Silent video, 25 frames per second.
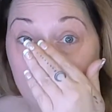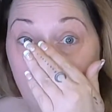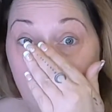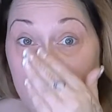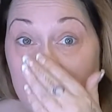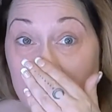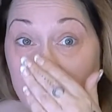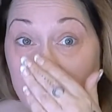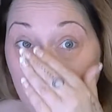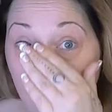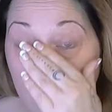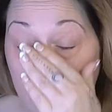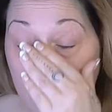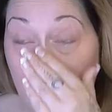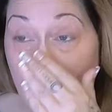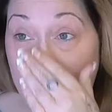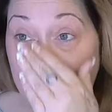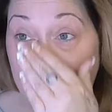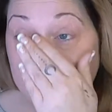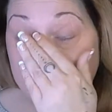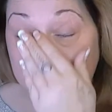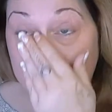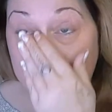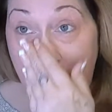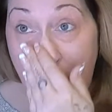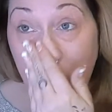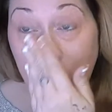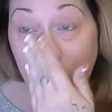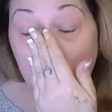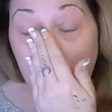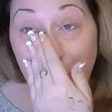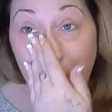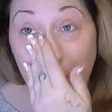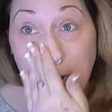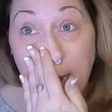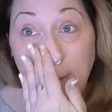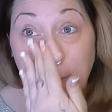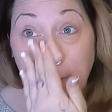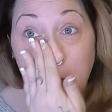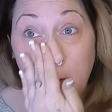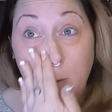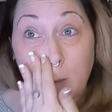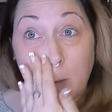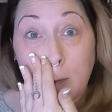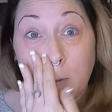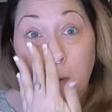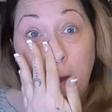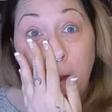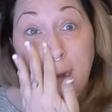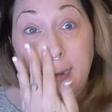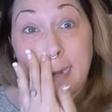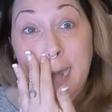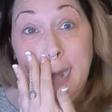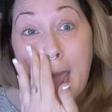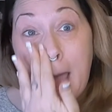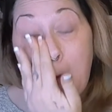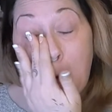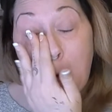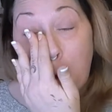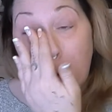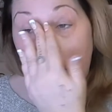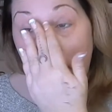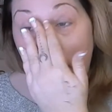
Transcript: by doing exactly what I'm doing right now